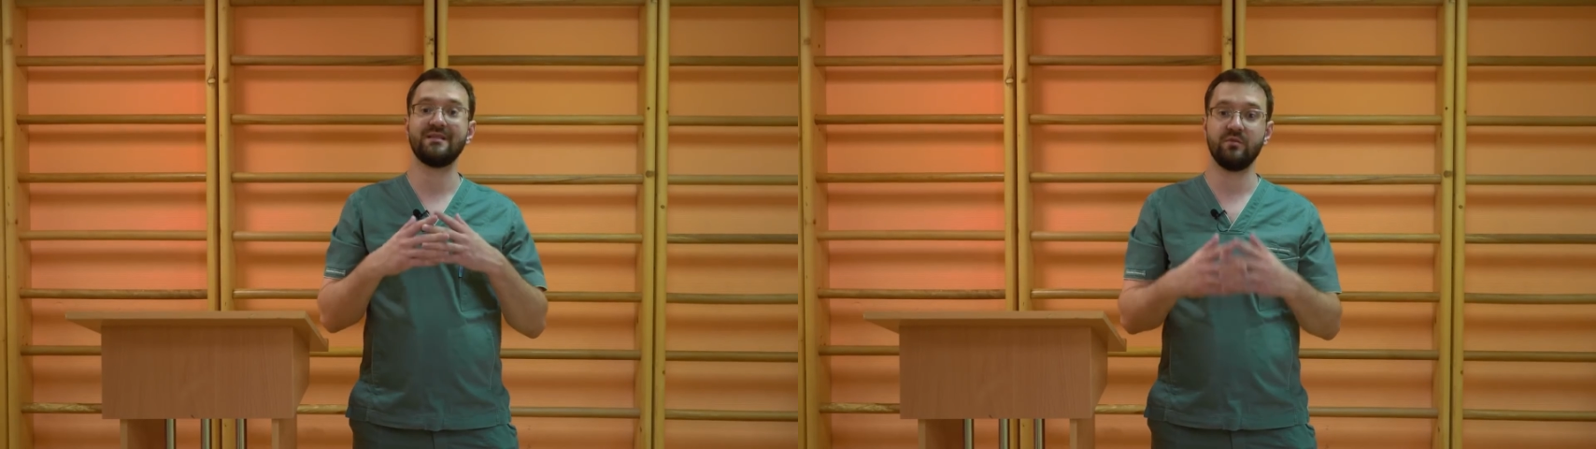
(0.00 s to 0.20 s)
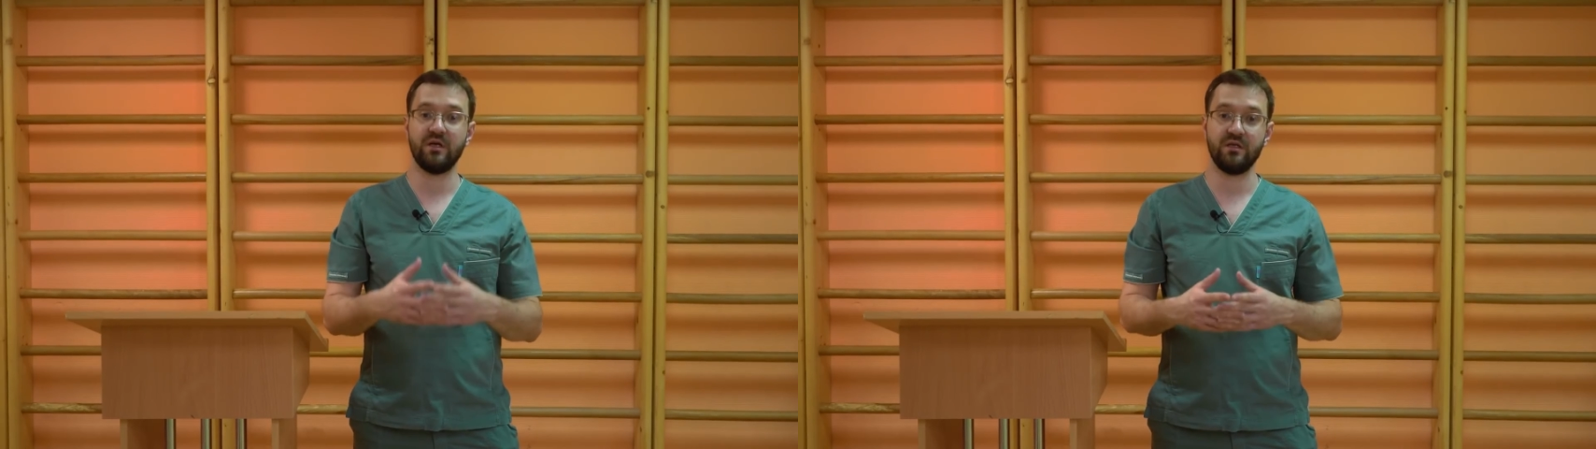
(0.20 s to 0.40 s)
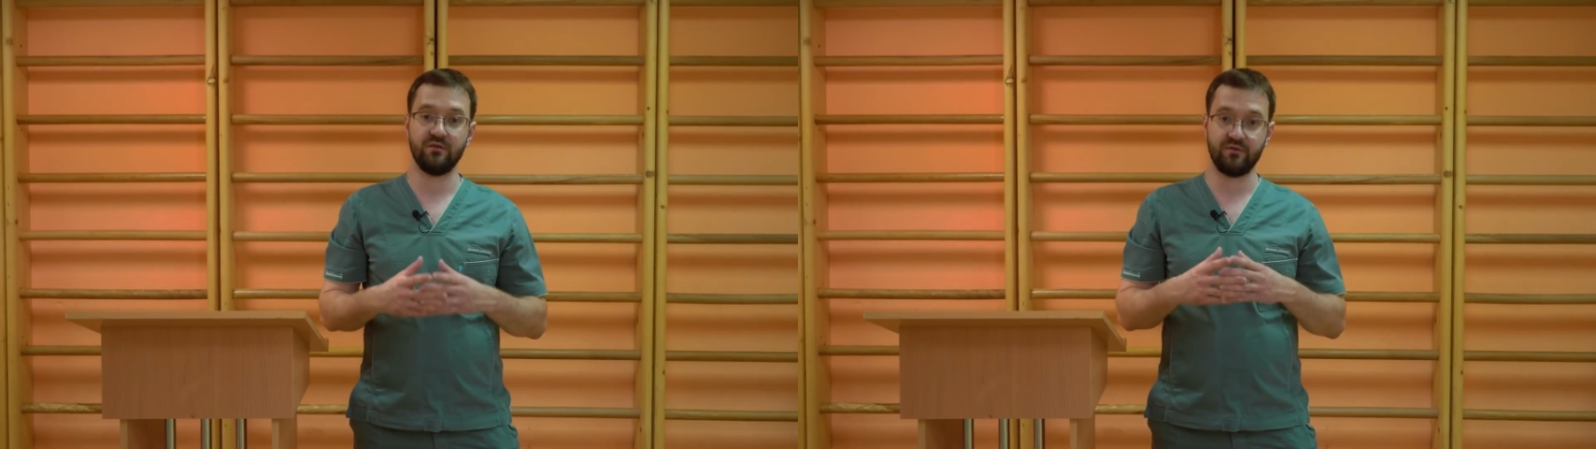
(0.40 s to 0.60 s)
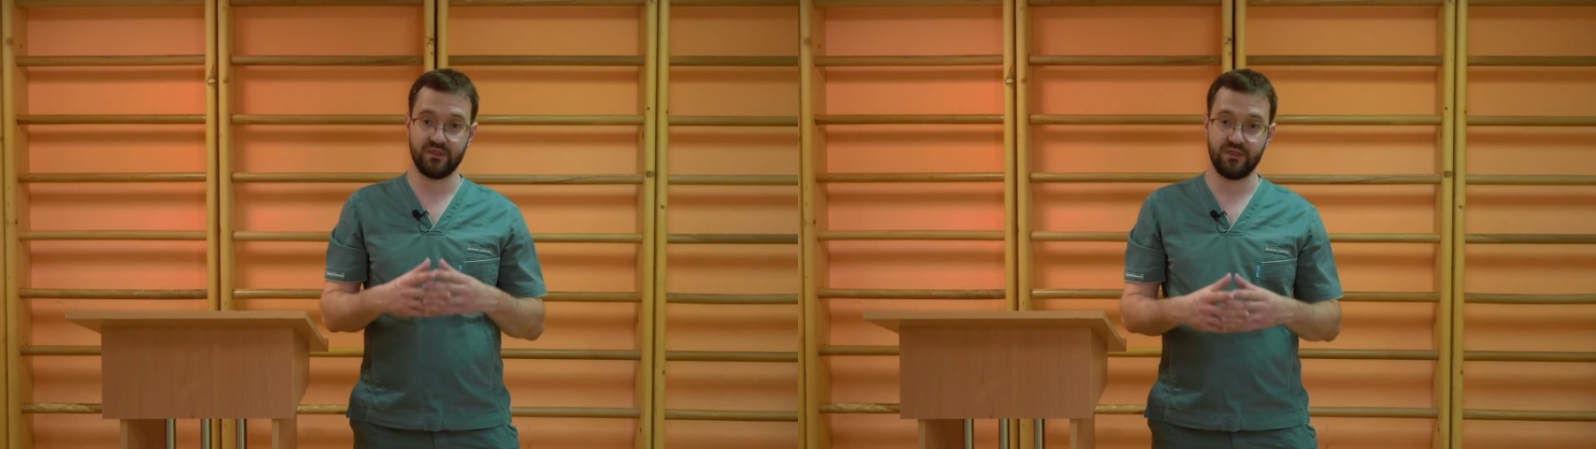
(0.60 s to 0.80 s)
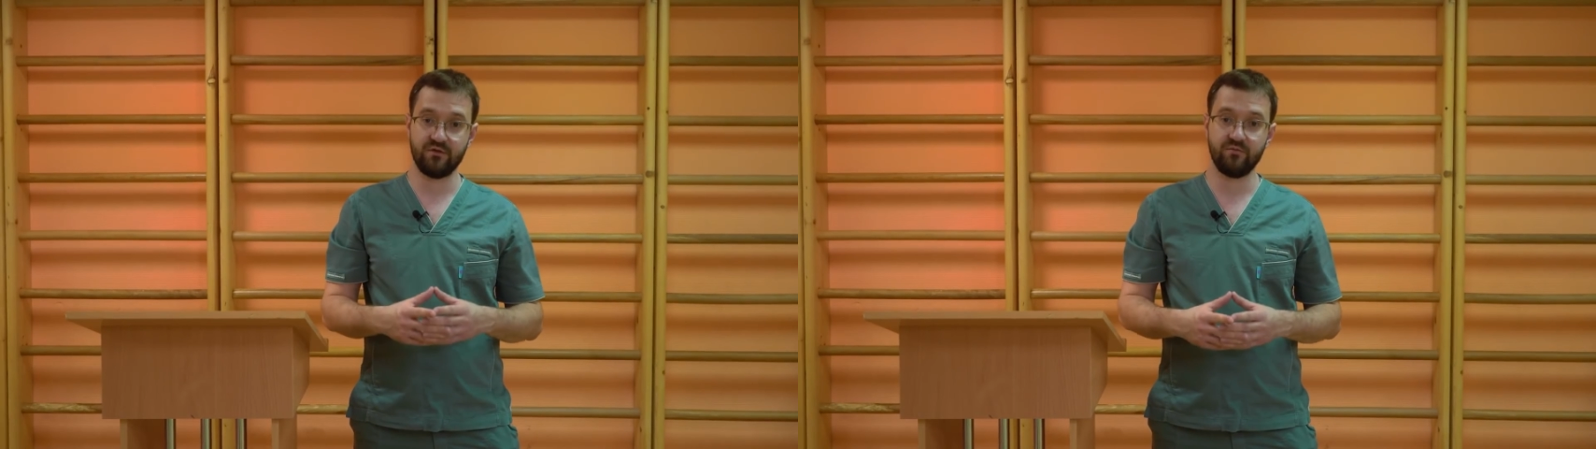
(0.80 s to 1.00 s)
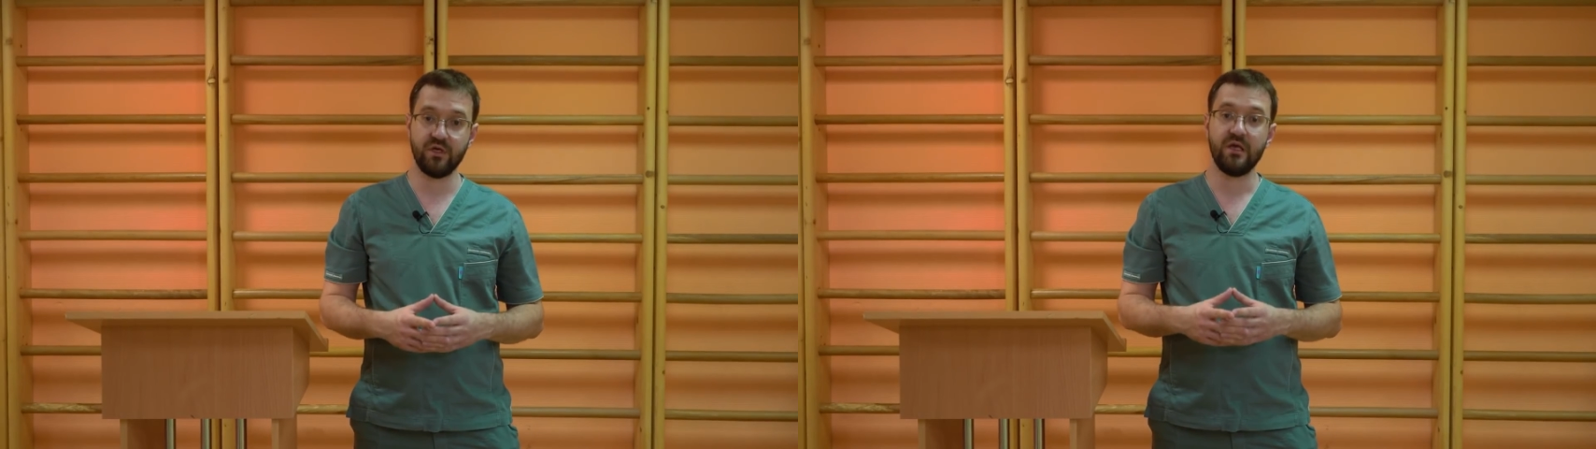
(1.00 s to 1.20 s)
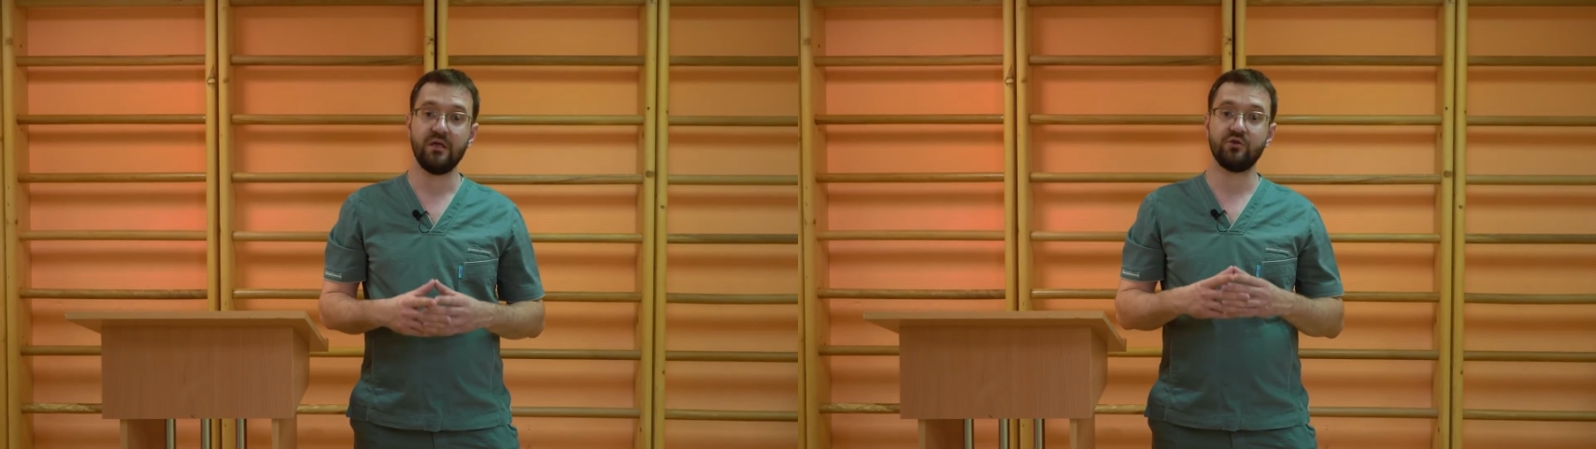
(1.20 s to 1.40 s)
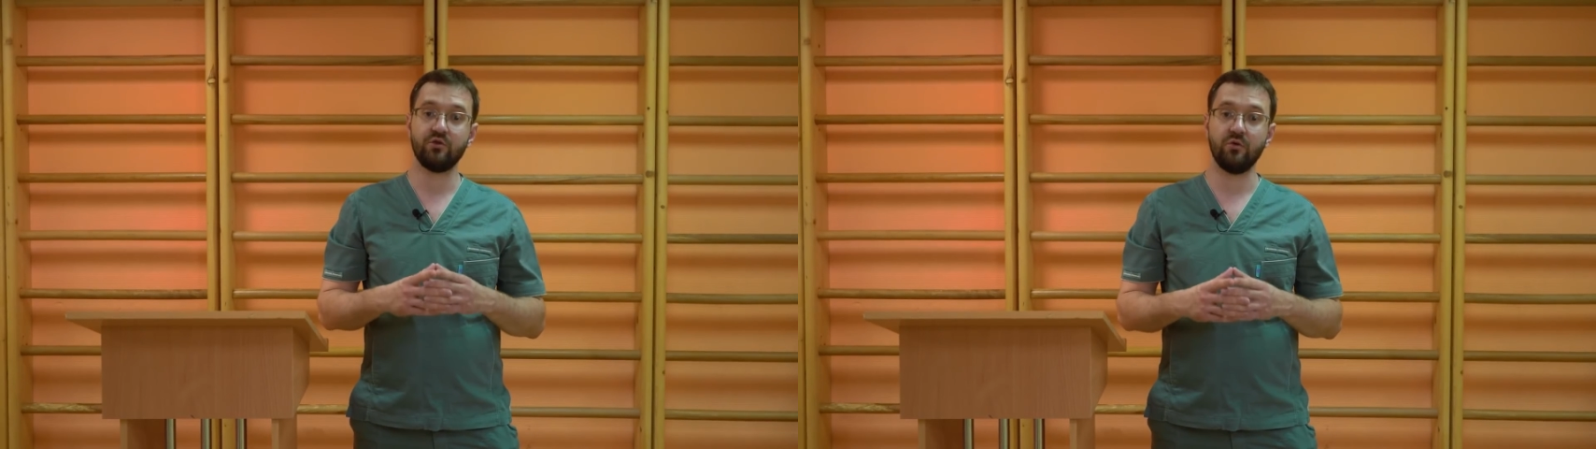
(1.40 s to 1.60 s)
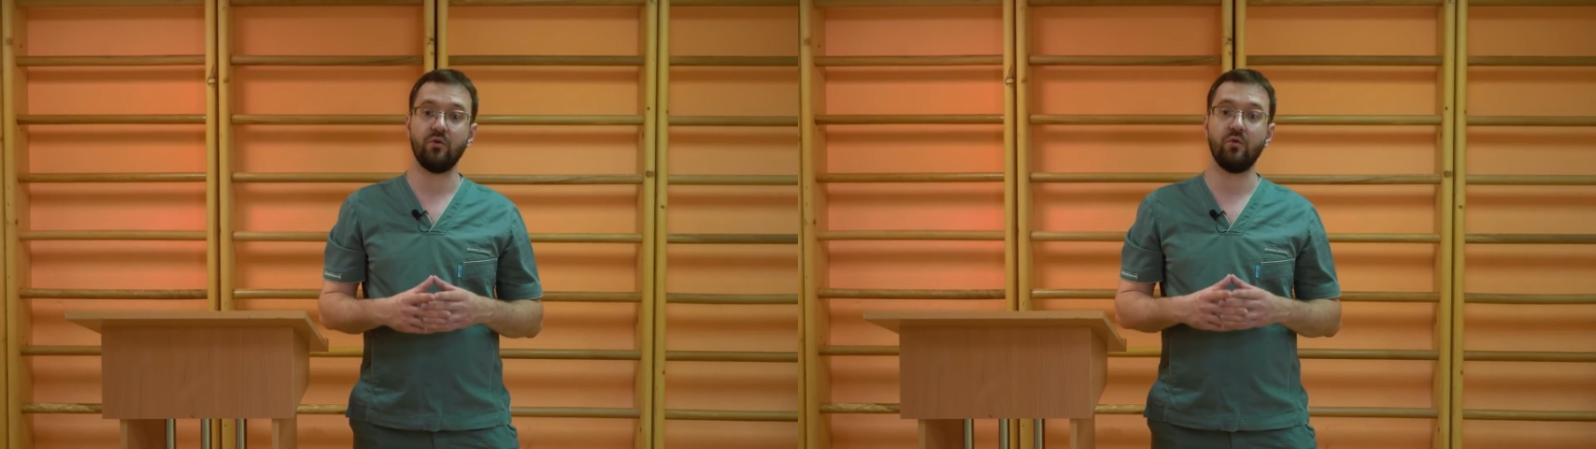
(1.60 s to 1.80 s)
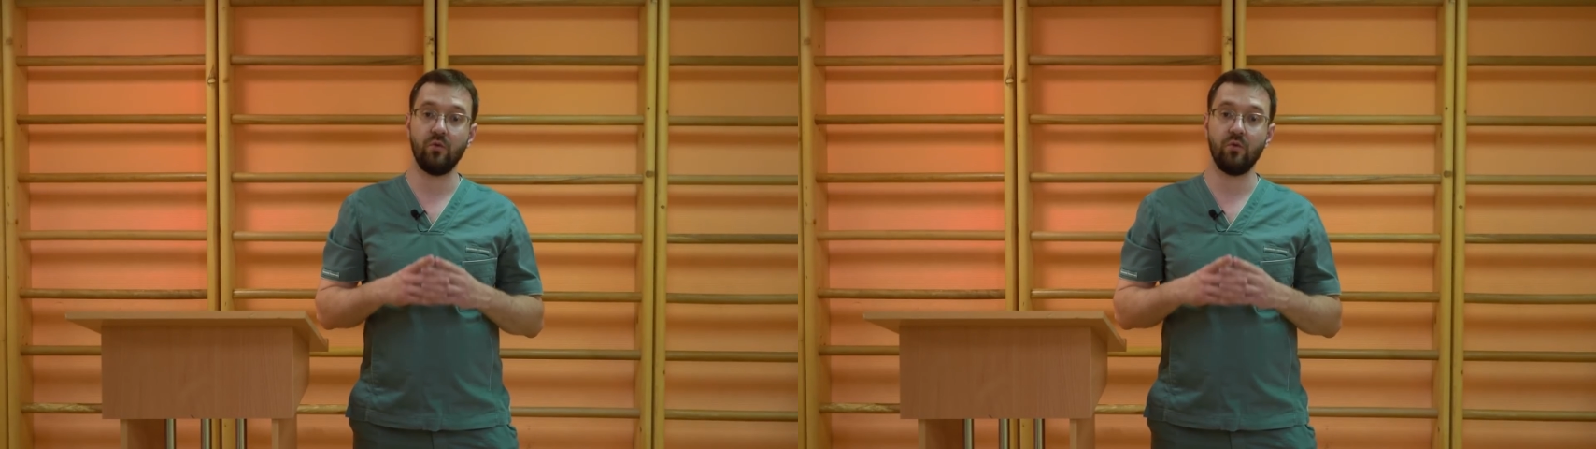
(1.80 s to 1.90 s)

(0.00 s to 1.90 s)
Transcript: to be as effective as possible,